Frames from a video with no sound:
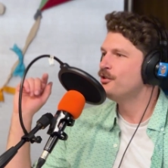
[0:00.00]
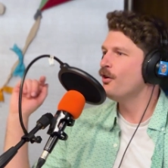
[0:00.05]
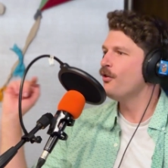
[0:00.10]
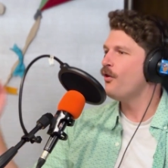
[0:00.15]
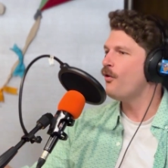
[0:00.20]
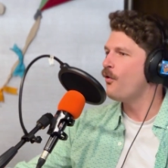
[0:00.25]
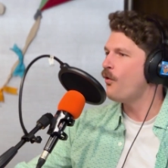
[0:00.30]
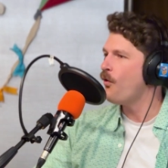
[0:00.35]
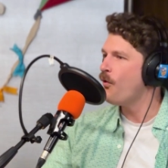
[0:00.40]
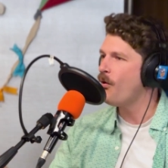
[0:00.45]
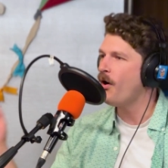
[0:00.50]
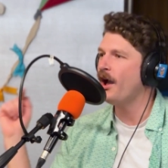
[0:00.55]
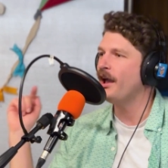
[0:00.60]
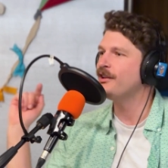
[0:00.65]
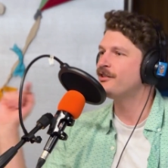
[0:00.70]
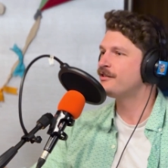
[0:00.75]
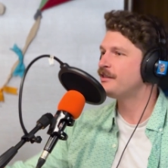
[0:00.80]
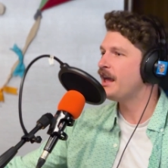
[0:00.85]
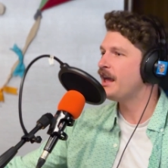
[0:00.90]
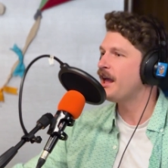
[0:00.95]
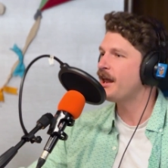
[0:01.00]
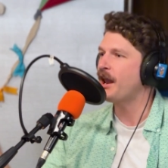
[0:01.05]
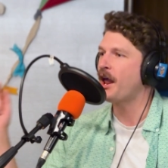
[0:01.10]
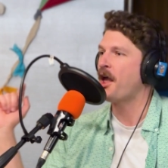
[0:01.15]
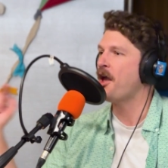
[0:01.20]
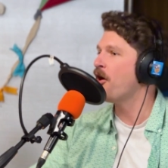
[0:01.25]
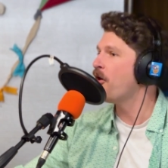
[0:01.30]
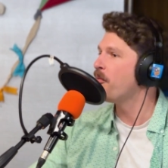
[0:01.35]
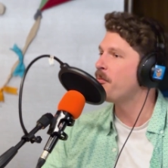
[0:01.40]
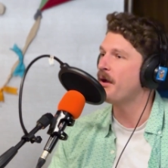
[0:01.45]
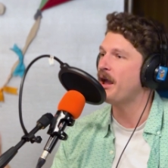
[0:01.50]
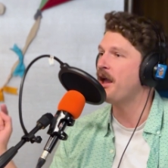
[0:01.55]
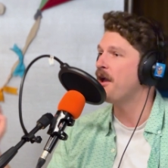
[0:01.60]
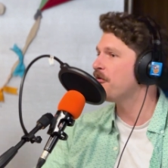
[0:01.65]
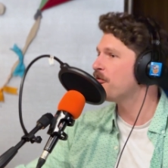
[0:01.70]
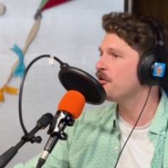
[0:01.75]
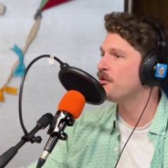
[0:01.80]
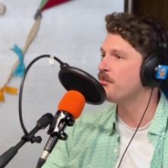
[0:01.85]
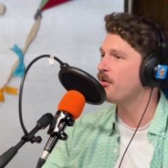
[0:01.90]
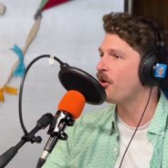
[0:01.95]
You're always there to help
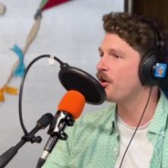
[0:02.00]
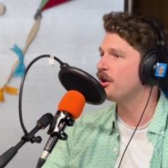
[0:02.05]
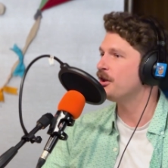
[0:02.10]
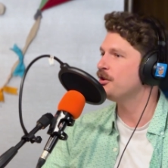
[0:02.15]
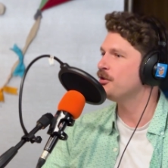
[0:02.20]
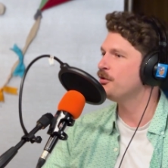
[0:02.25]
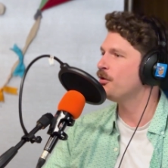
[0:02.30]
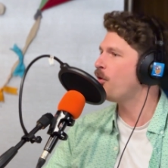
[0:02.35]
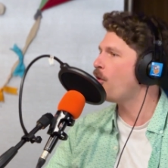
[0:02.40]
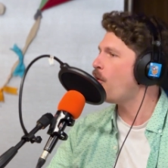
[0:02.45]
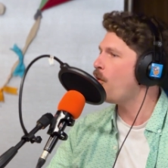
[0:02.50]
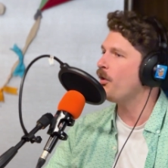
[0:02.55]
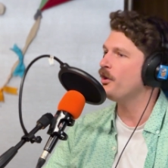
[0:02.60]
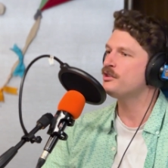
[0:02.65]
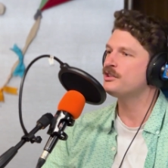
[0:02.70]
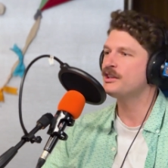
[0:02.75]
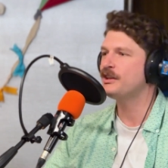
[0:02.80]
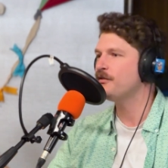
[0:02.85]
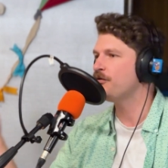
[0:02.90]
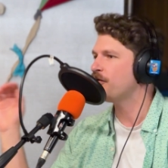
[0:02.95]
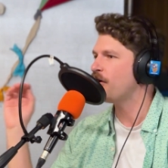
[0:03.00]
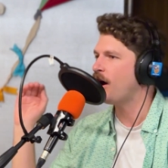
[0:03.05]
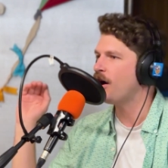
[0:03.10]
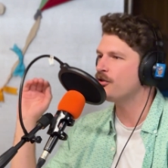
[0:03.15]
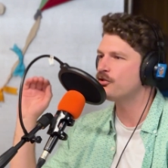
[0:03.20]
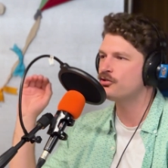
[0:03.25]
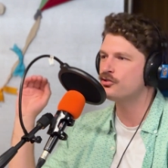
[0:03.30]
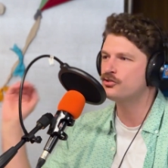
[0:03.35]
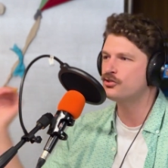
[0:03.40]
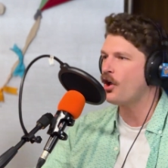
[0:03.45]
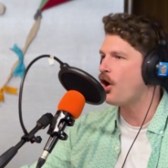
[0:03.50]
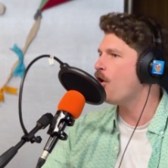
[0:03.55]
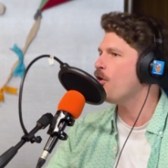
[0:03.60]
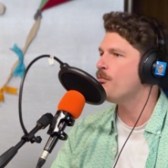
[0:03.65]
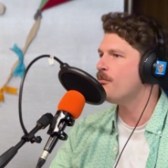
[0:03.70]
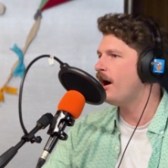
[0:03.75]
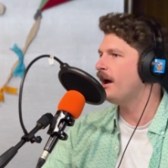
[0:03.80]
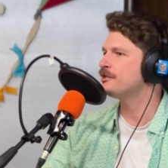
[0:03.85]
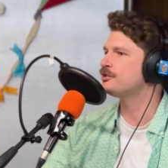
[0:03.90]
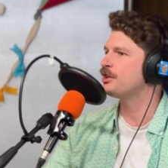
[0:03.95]
everybody. You always give so
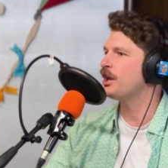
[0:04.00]
much